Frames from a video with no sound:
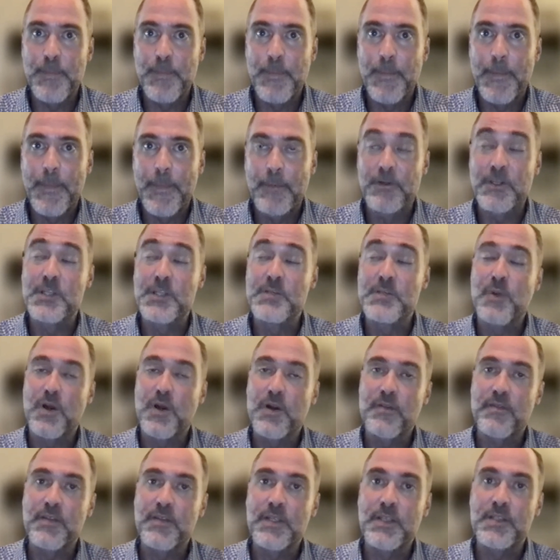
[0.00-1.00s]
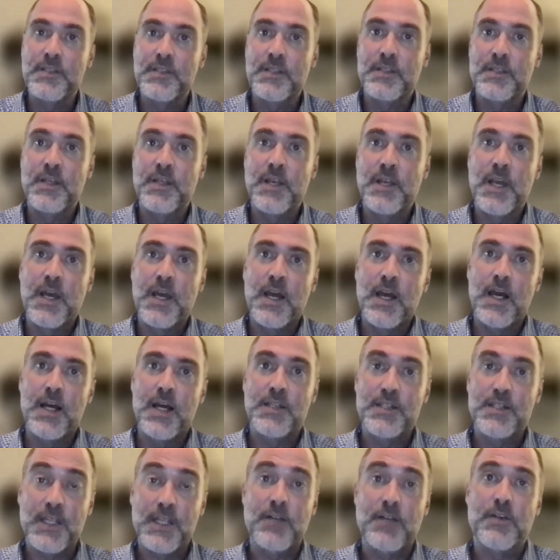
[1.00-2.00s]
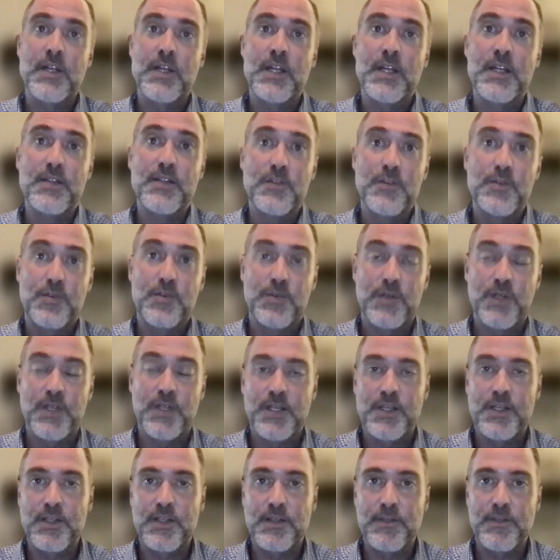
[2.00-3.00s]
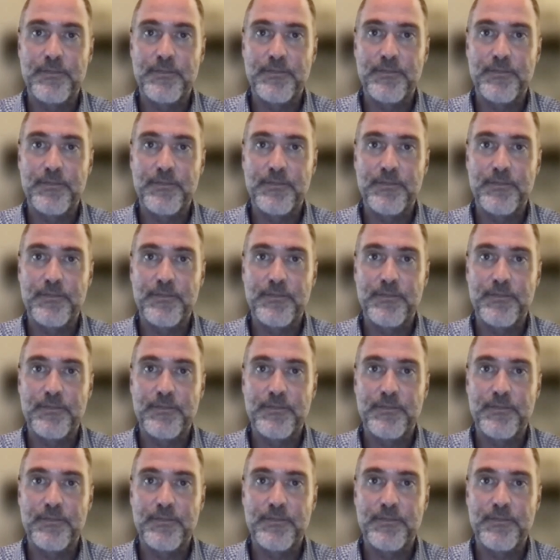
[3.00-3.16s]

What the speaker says: which is part of the sacred Hindu tradition.